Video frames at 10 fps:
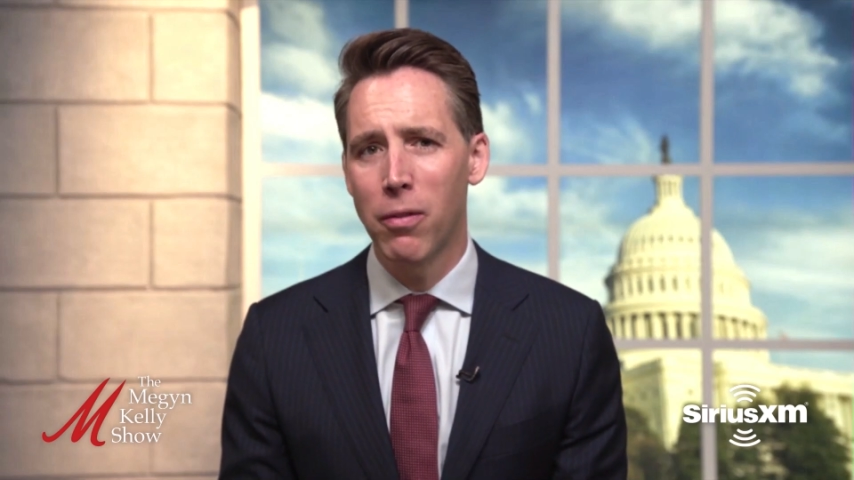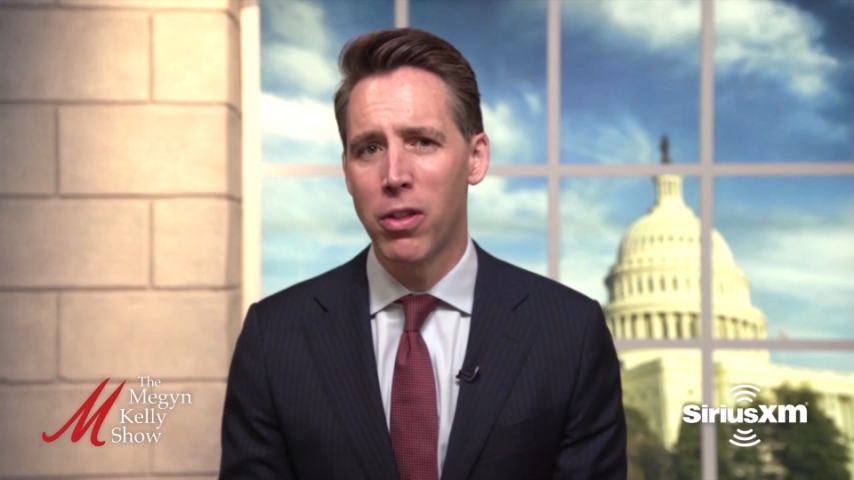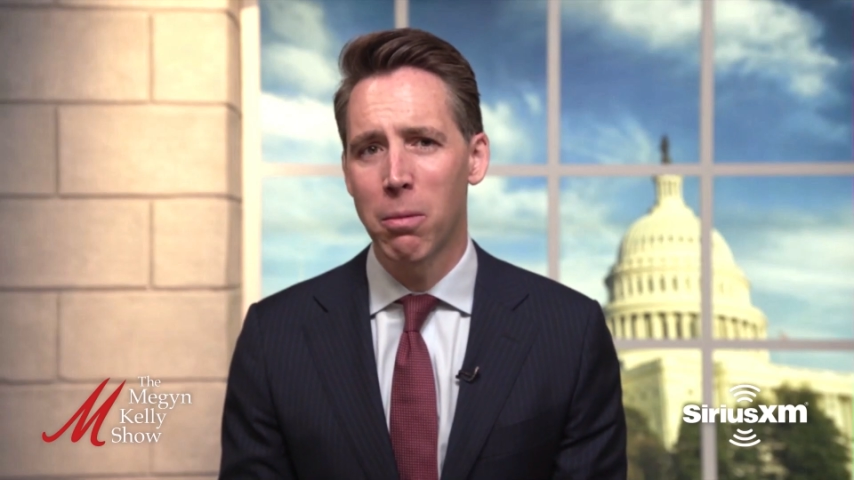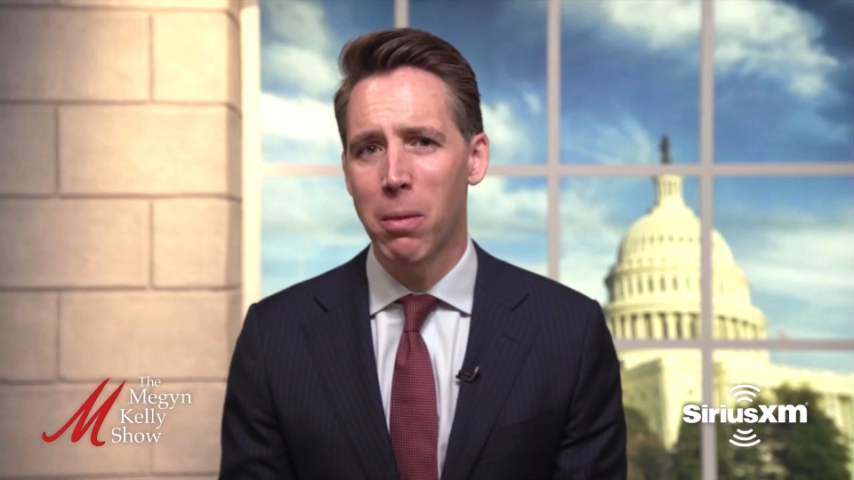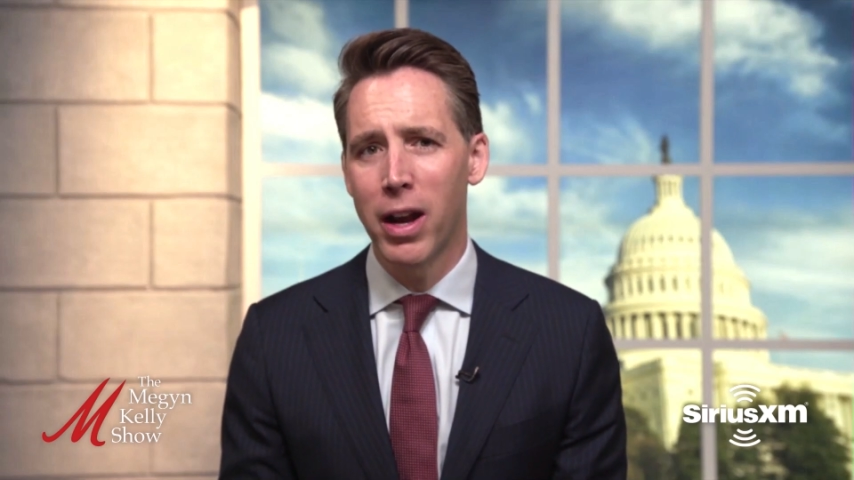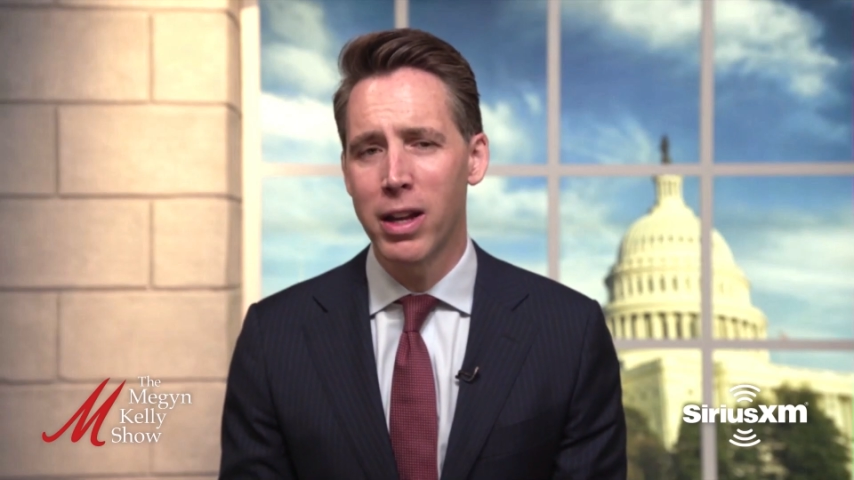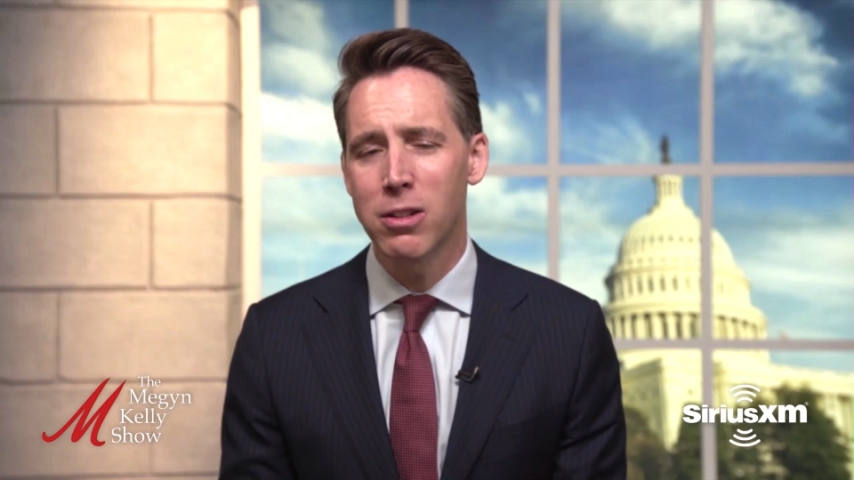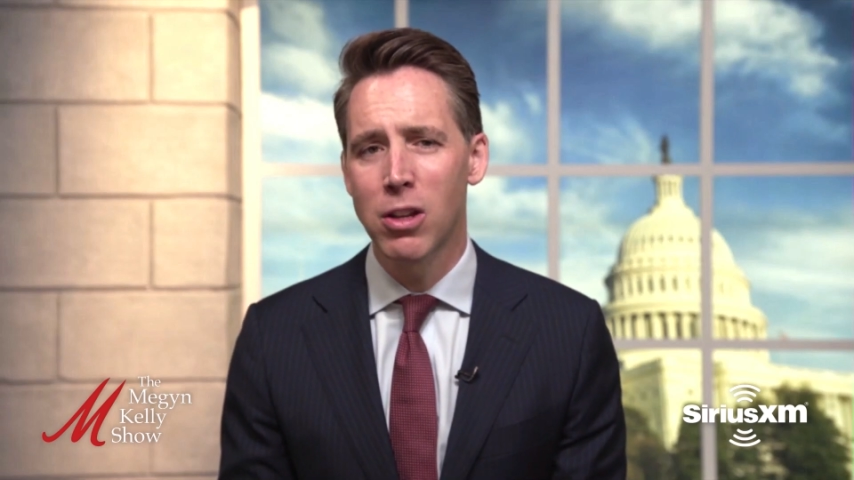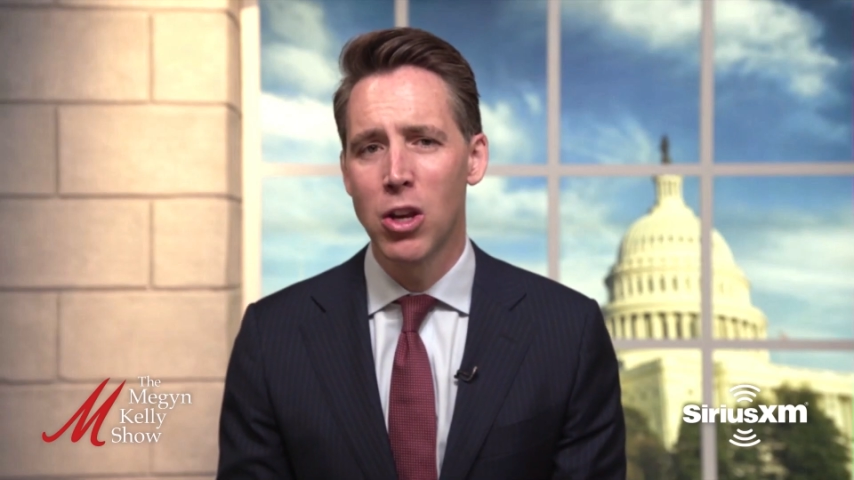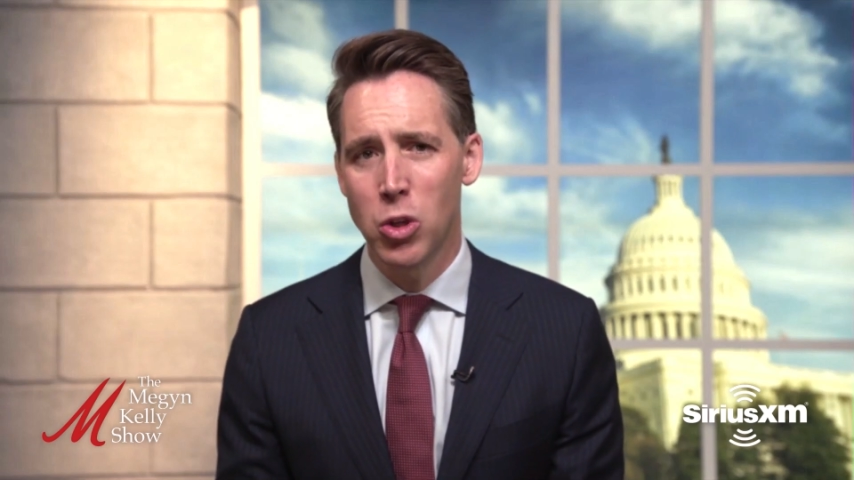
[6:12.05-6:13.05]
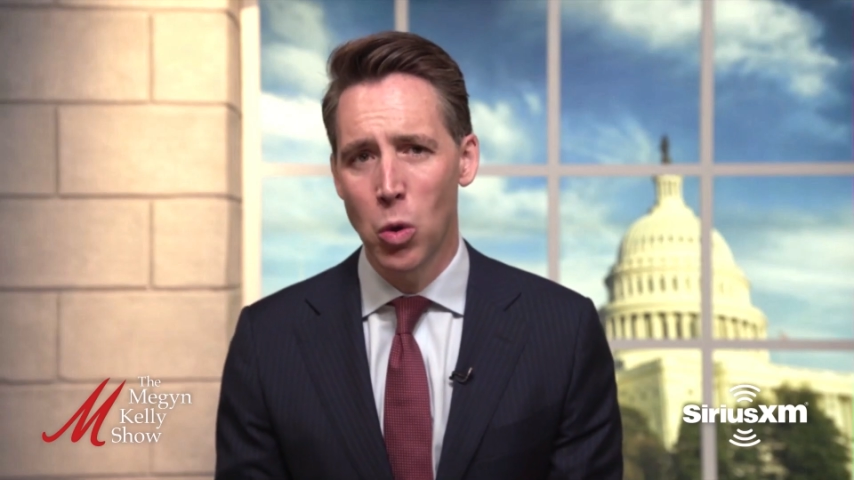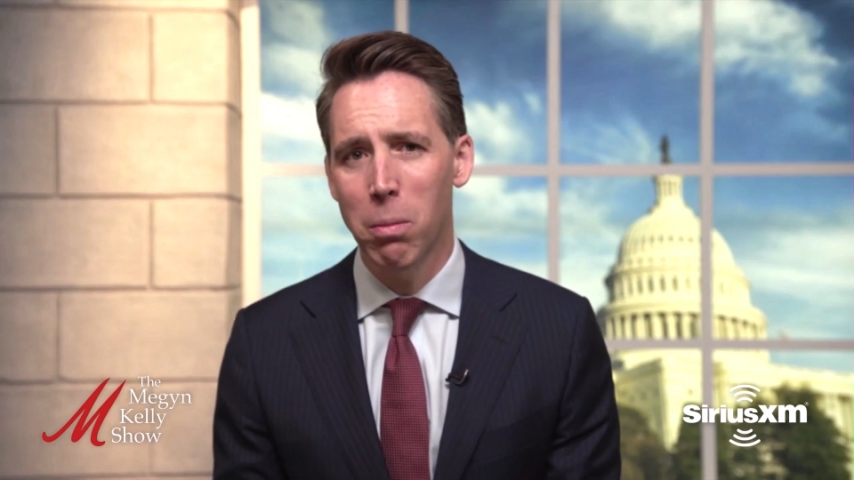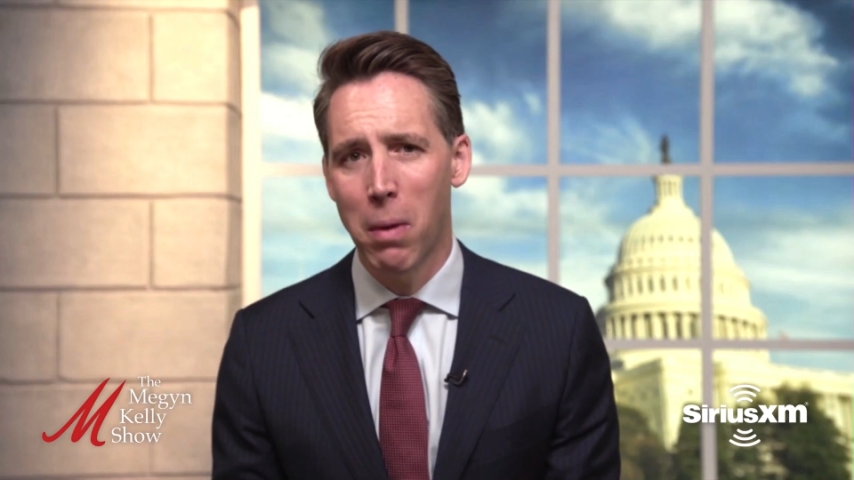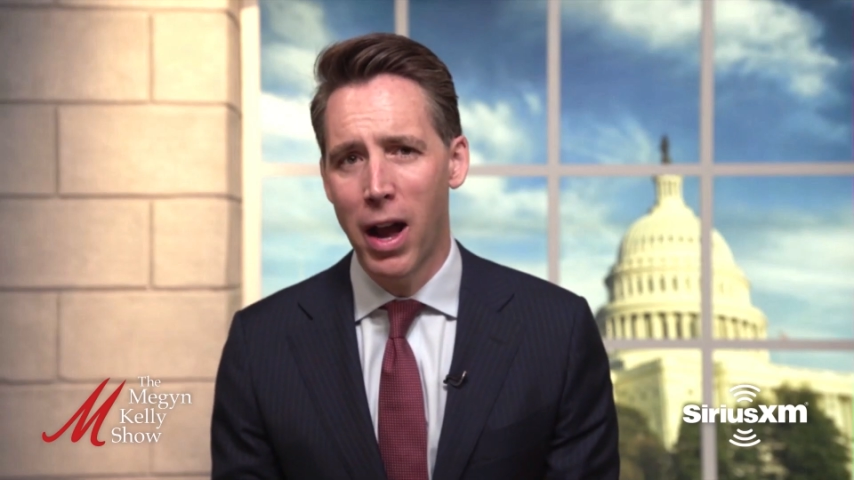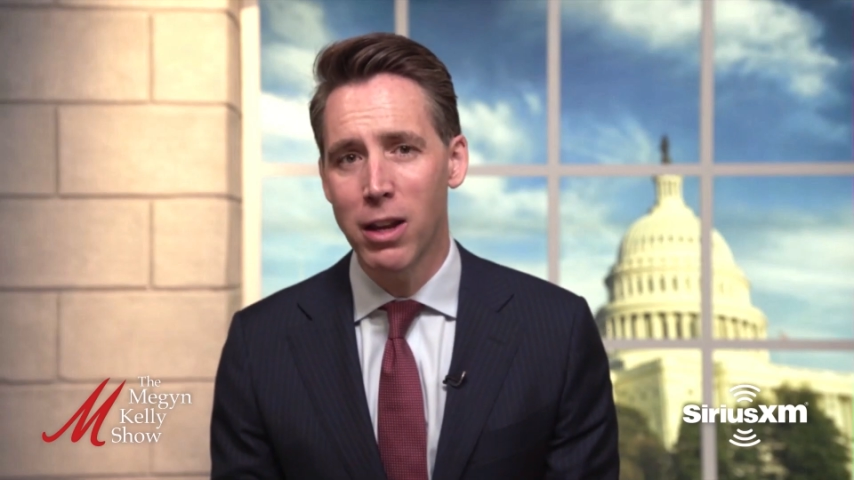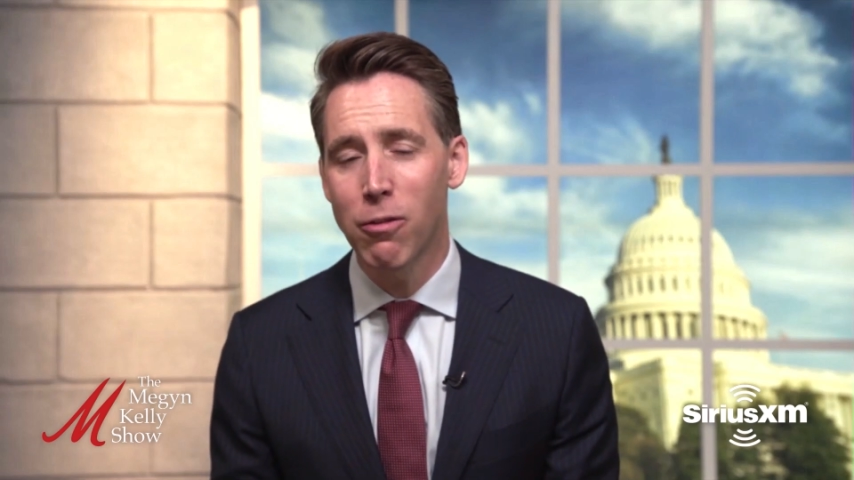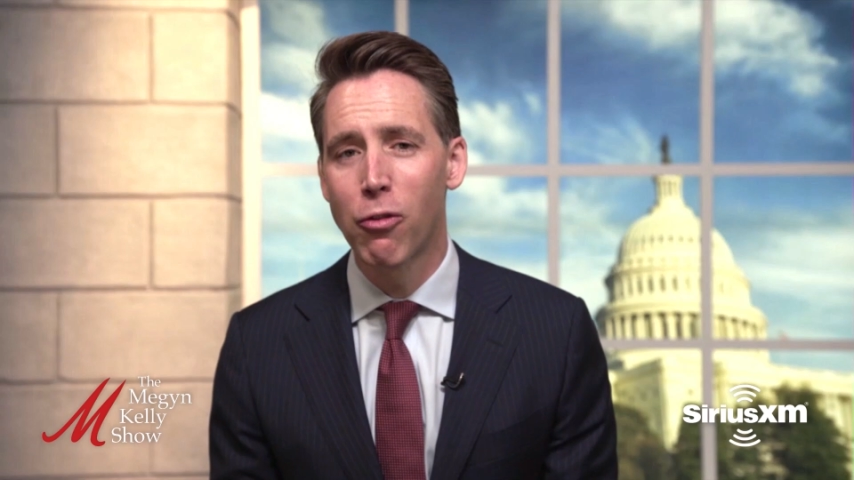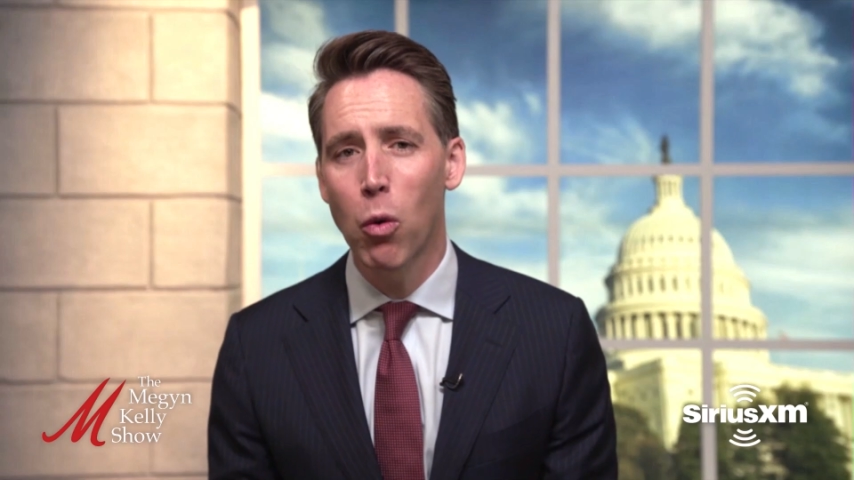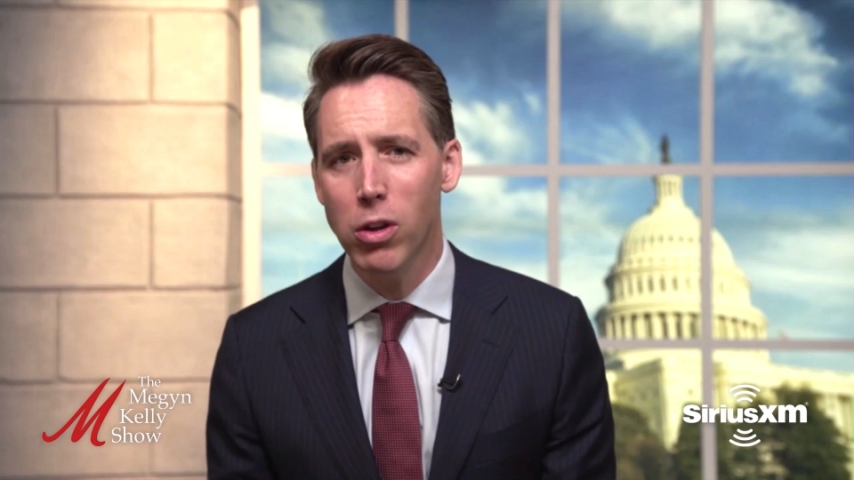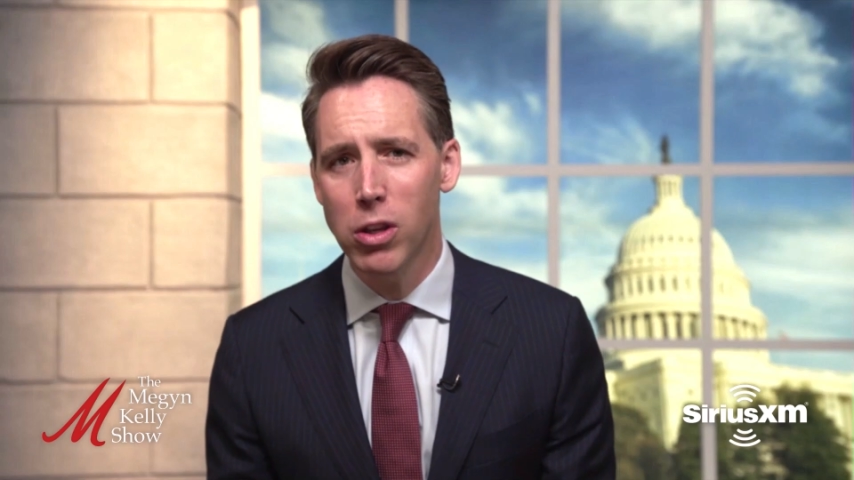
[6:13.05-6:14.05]
their minds, your mind
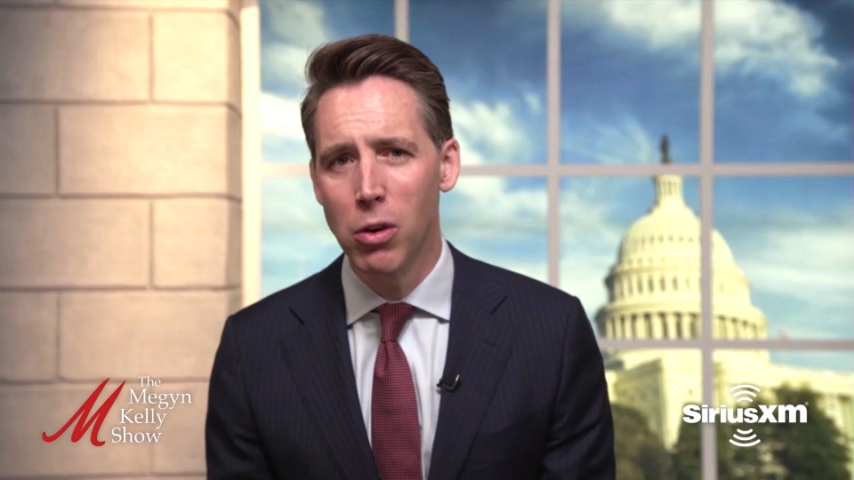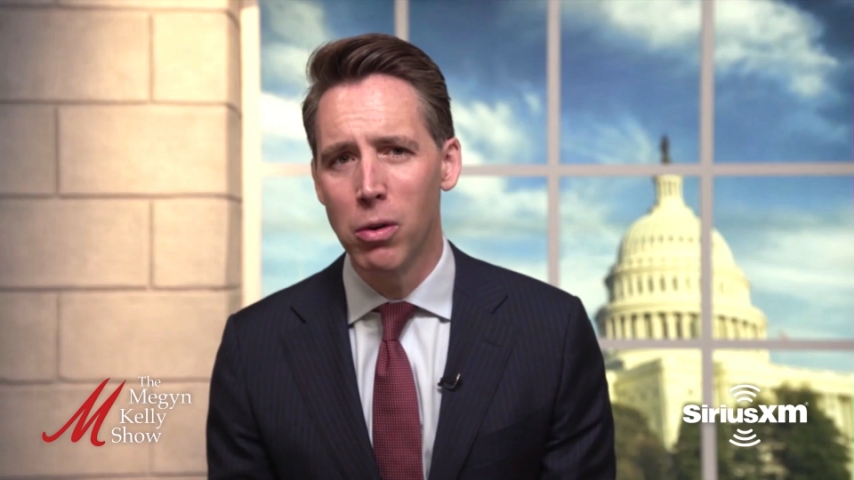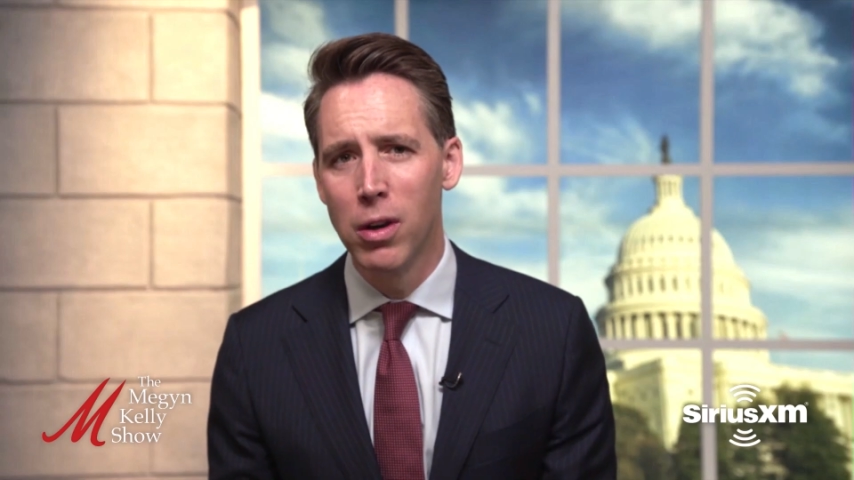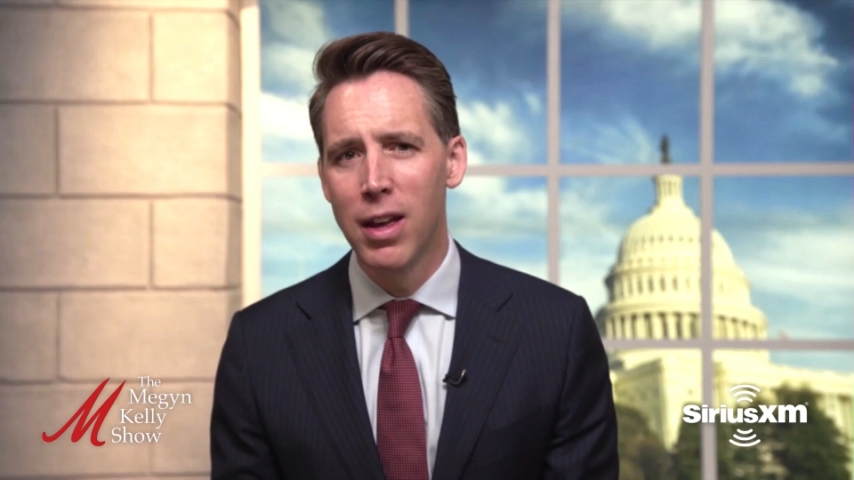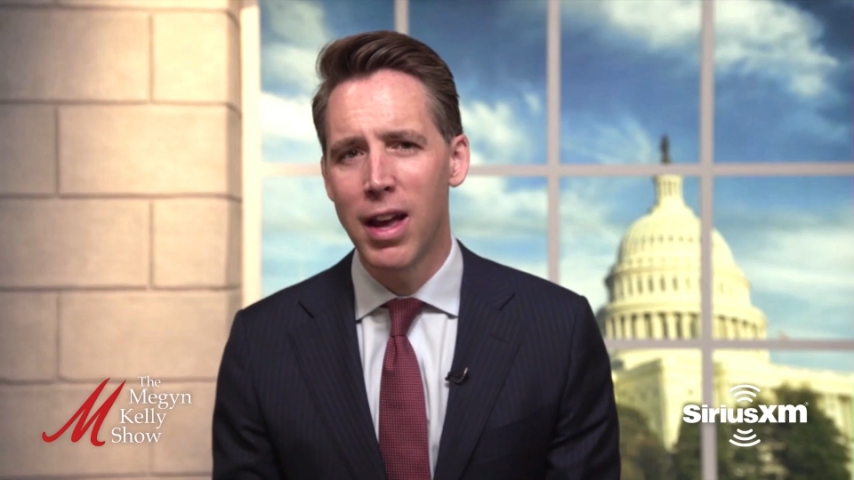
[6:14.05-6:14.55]
for you.